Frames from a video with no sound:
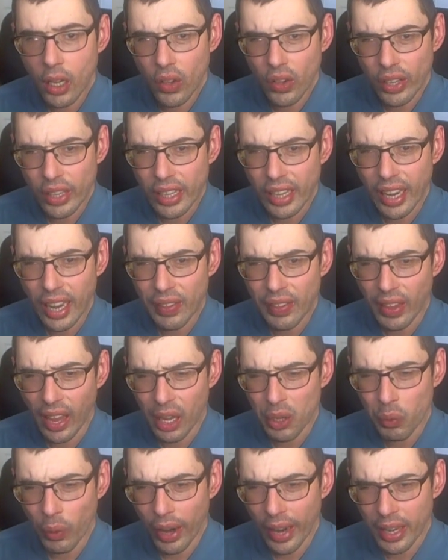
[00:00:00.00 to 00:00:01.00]
Looking at the
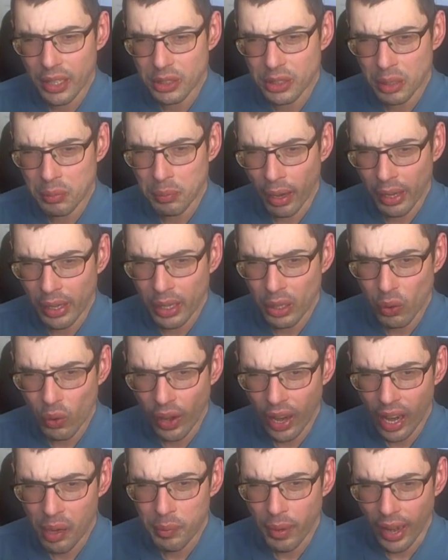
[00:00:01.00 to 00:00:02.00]
NYSE market, or
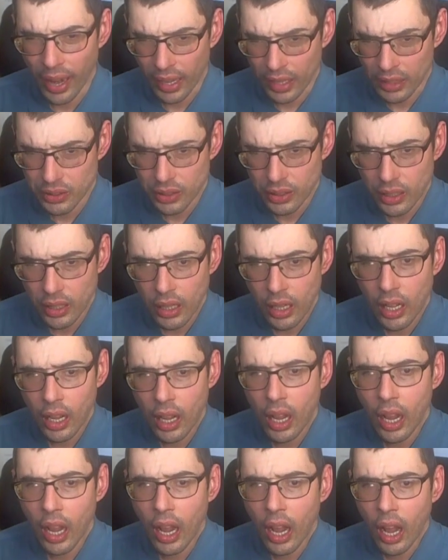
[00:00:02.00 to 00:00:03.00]
AMEX,
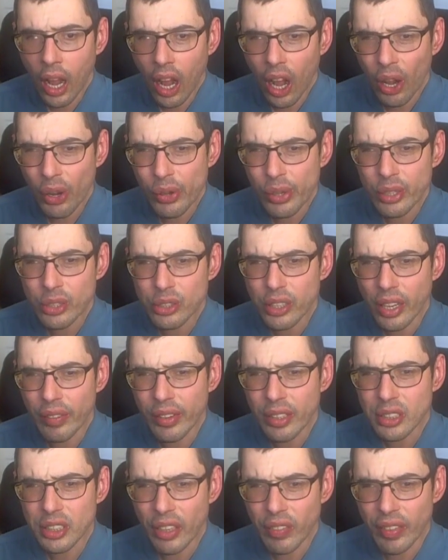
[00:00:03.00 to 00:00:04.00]

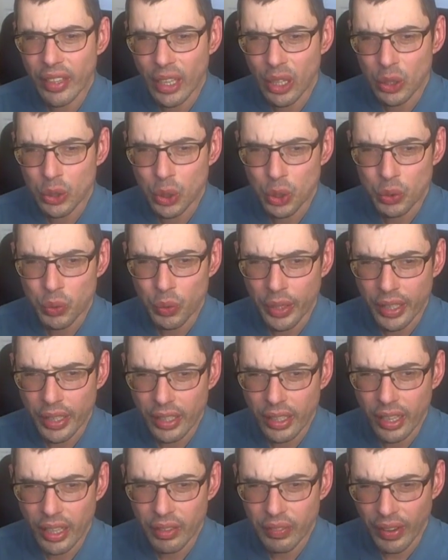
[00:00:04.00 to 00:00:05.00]
177 issues were
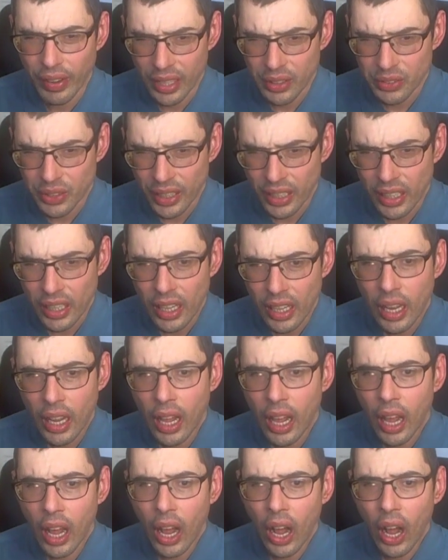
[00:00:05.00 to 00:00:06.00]
advancing,
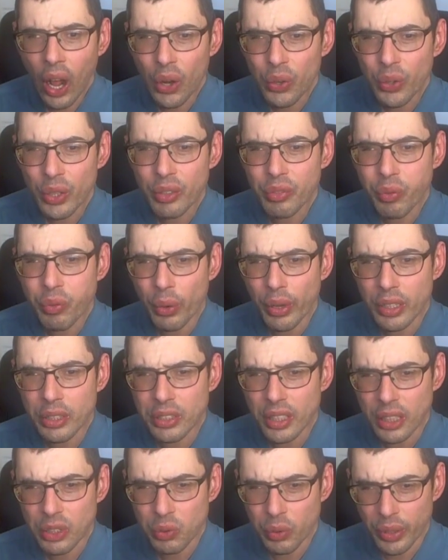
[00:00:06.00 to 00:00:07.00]

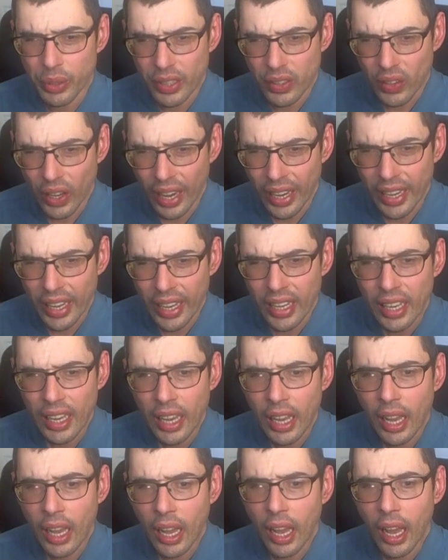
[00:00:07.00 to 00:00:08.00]
146 were declining,
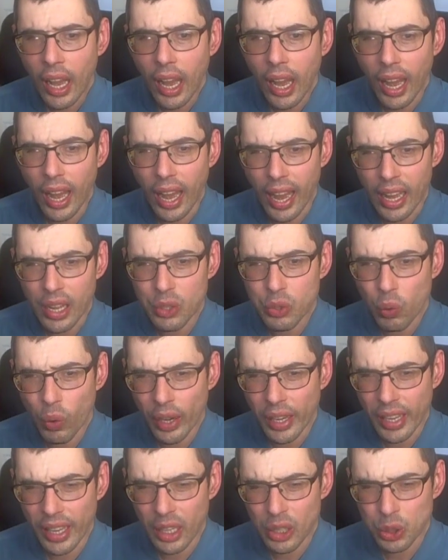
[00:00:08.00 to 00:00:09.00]
and
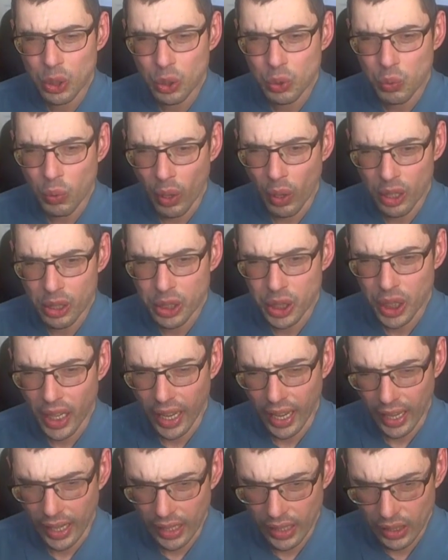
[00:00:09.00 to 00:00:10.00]
20 issues were
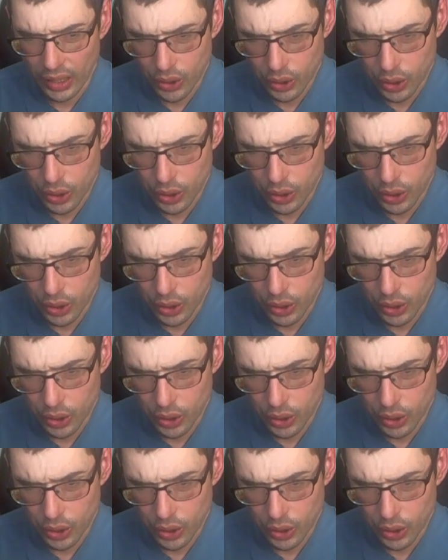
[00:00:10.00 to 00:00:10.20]
unchanged.